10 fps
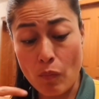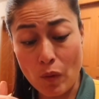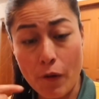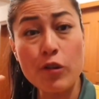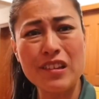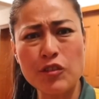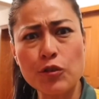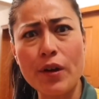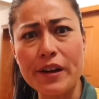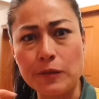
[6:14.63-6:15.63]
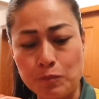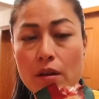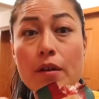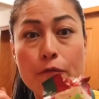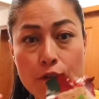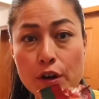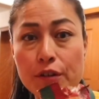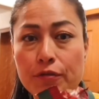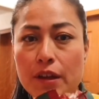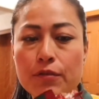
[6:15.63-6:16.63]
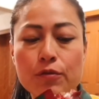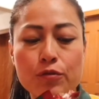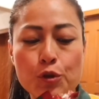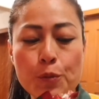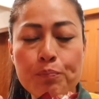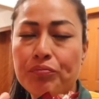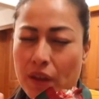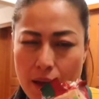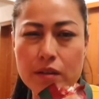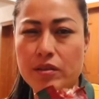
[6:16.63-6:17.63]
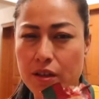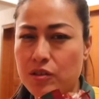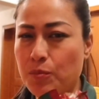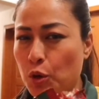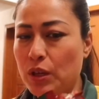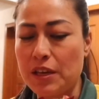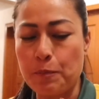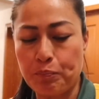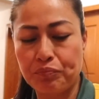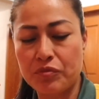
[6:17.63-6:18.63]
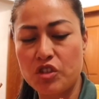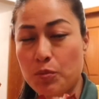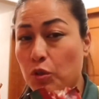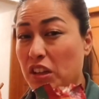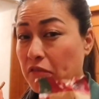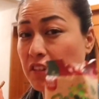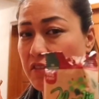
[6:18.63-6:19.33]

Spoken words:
Oh, these are great. Very flavorful, has that smoky chipotle flavor.